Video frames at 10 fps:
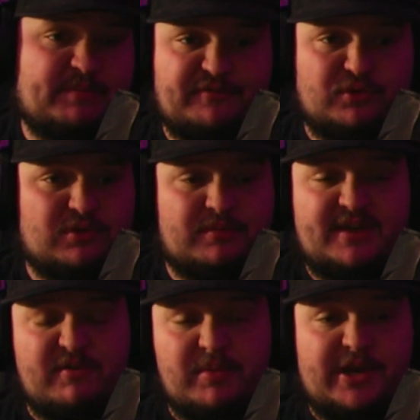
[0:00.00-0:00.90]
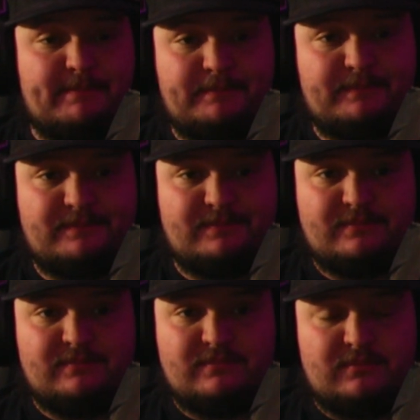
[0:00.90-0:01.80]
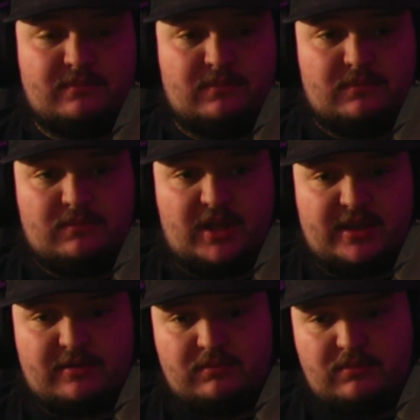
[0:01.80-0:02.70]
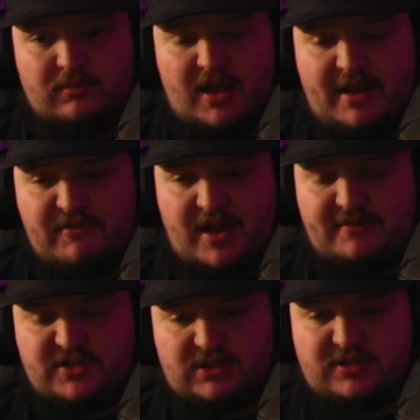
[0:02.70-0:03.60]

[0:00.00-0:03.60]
the floor with everybody. Like, I've talked